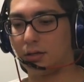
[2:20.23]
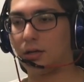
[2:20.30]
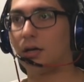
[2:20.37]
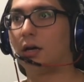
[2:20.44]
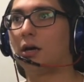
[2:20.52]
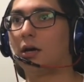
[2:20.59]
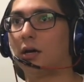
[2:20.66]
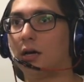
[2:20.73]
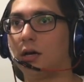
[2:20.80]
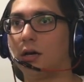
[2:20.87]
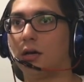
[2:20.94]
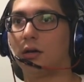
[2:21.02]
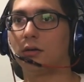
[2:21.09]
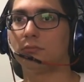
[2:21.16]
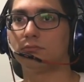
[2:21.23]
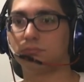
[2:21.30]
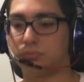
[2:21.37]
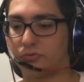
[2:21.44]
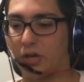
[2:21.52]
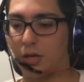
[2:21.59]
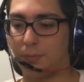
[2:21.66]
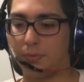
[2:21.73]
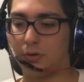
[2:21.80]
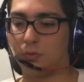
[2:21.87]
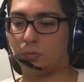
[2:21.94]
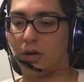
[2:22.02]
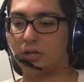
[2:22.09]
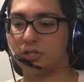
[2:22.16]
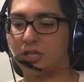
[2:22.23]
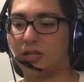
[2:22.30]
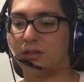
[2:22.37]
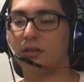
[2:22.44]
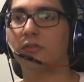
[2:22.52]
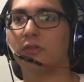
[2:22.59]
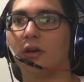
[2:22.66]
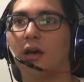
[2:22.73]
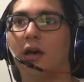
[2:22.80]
um, typing regedit